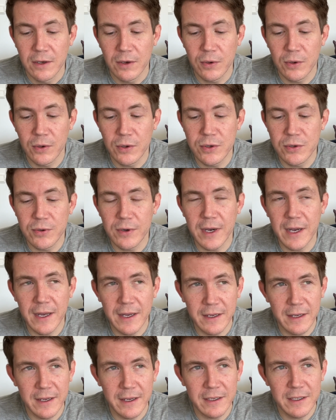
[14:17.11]
Or do
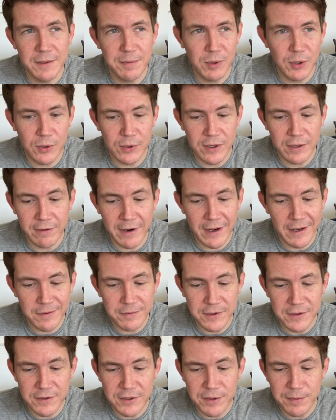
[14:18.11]
I explore the
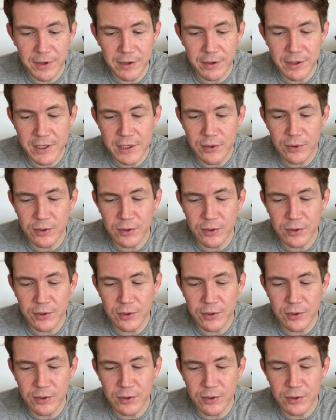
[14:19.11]
realms of spirit?